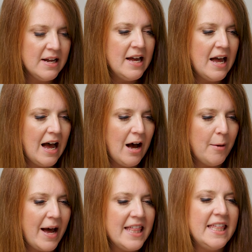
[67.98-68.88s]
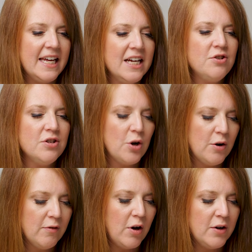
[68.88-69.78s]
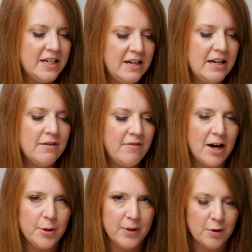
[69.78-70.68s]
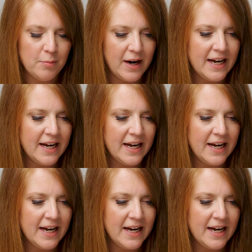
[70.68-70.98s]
I think it's just overall devaluing her brand,